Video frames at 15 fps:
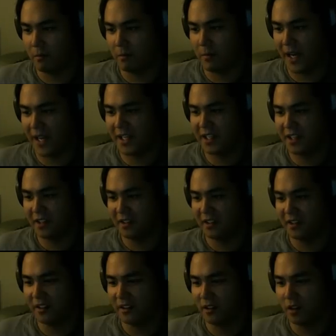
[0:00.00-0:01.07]
Mank?
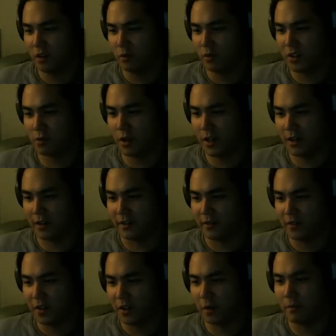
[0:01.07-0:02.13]
What's wrong?
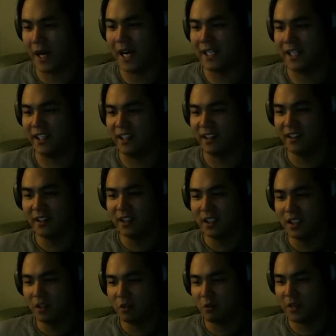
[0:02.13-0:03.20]
Oh man,
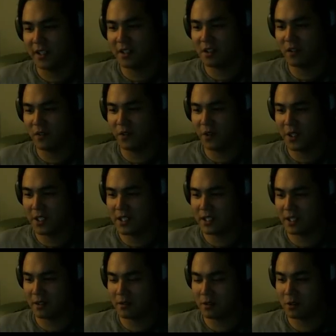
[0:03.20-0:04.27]
why does your voice
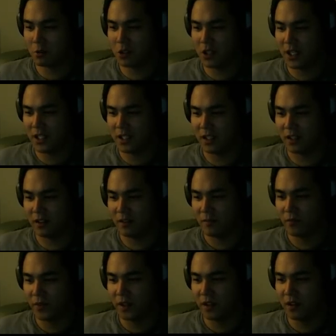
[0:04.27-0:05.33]
sound so shaky?
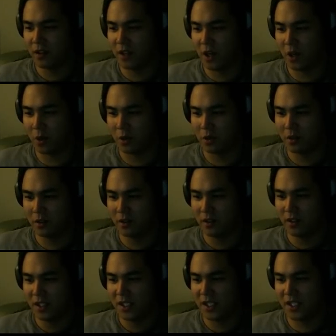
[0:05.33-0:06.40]
No,
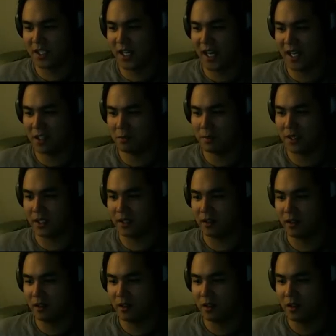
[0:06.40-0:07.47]
it can't be.
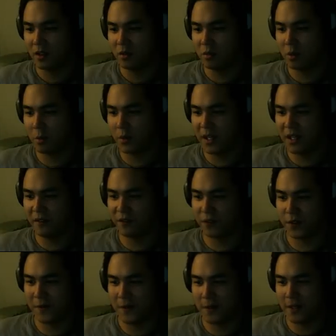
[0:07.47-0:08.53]
I've been waiting for
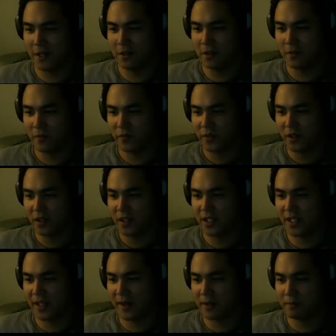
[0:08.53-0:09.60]
you, you know? It
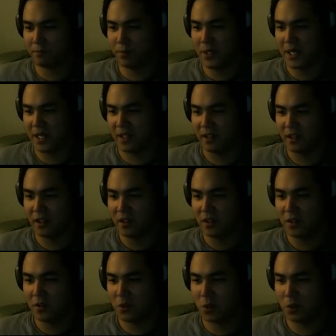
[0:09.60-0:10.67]
can't be.
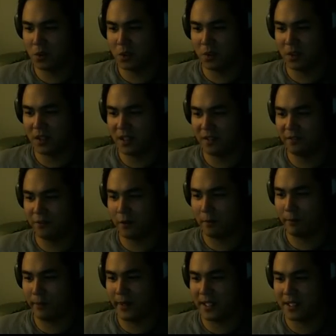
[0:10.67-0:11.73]
It took too long for
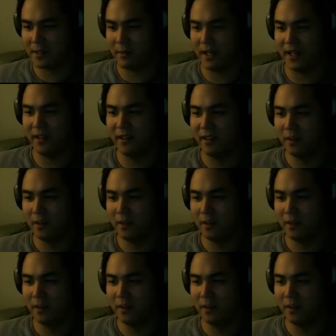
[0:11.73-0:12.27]
a piss, man.